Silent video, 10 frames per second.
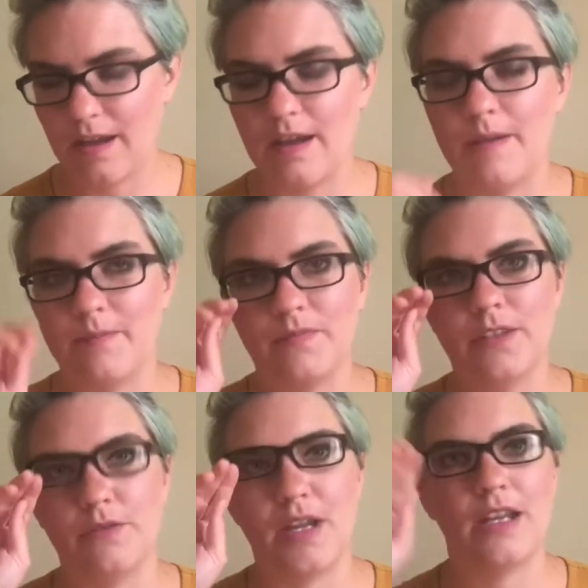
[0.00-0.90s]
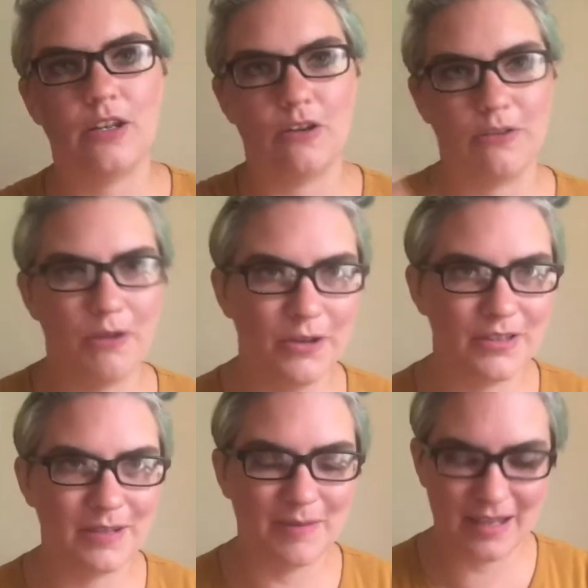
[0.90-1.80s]
So we got to go through
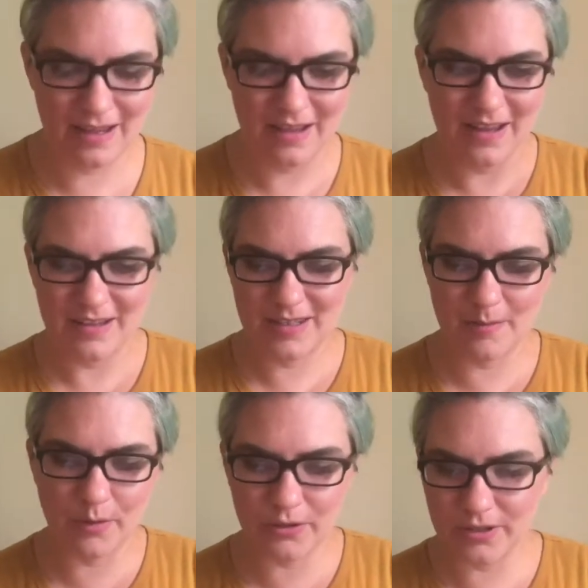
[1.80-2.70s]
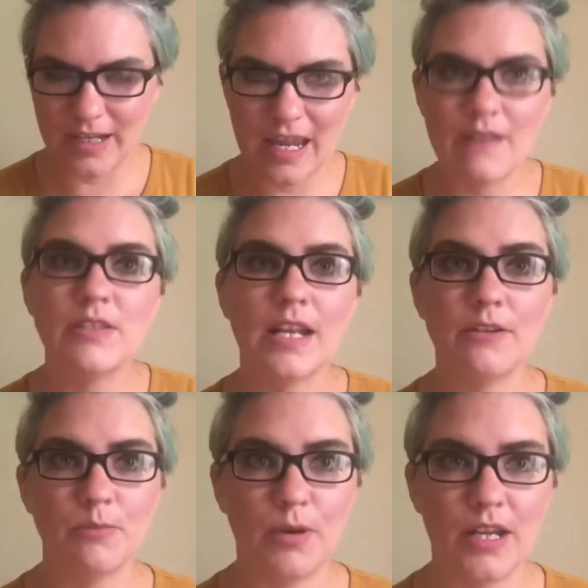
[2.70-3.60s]
some bouldering caves, and I
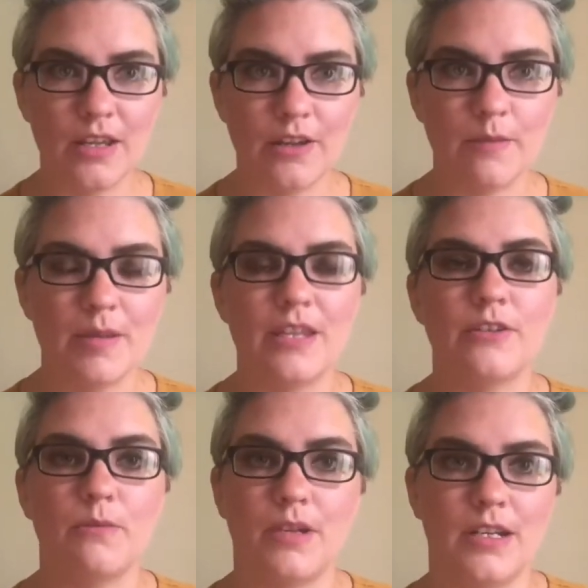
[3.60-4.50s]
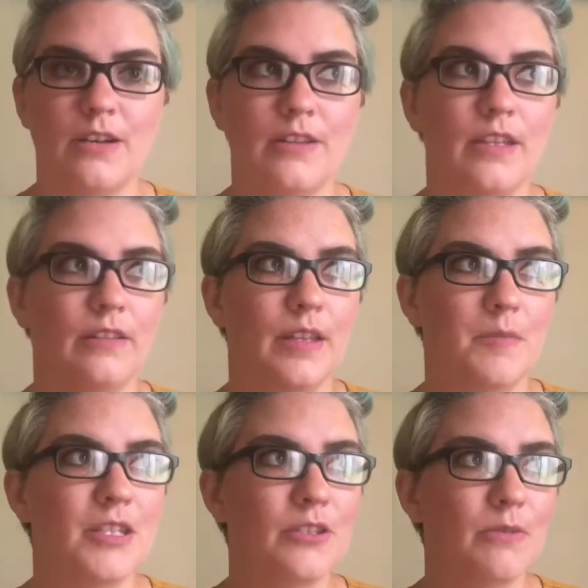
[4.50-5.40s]
was pretty good, but there's one called the
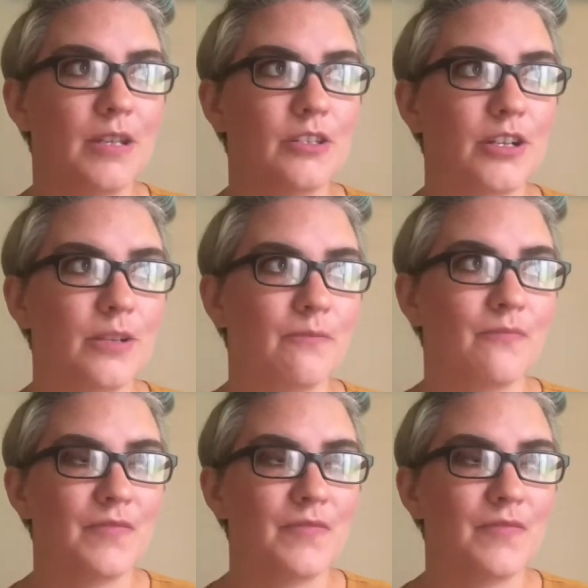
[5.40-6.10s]
Lemon Squeezer,